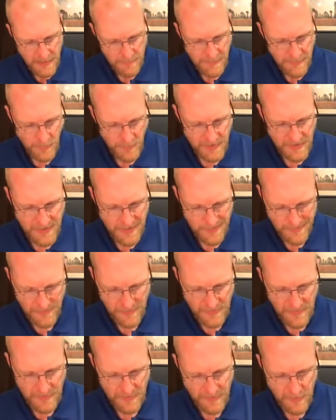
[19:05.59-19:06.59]
but we know
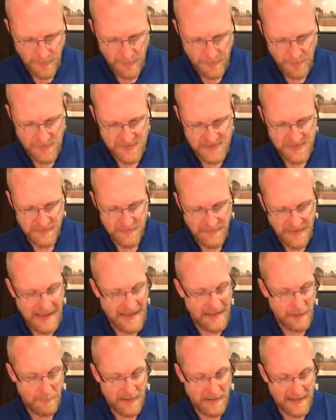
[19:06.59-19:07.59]
that the earth was
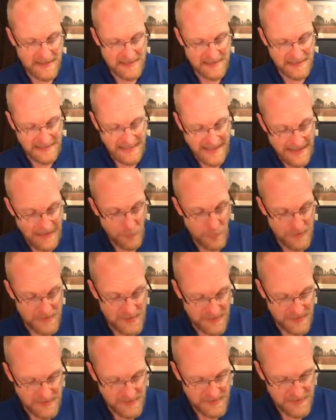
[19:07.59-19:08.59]
divided by its
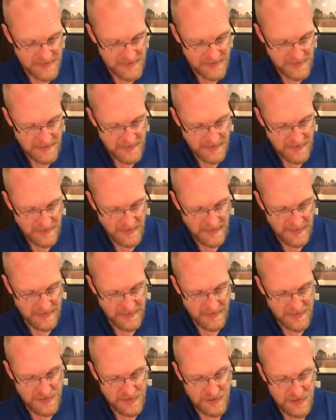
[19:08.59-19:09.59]
languages
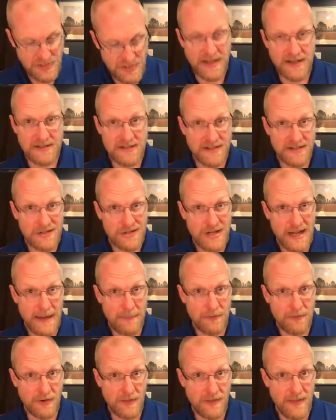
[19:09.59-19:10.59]
in Genesis
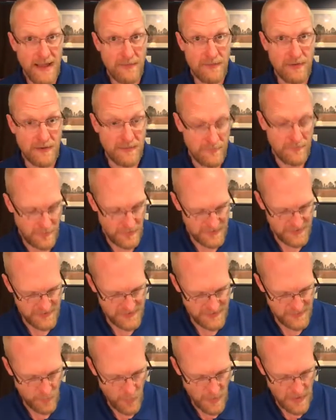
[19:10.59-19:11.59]
chapter 11,
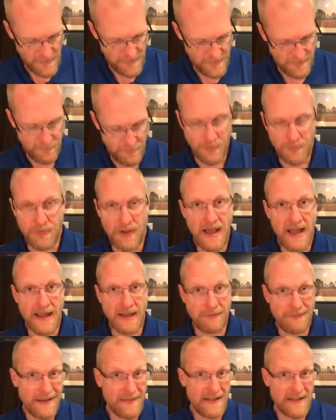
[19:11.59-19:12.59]
verses 1 through 9, right?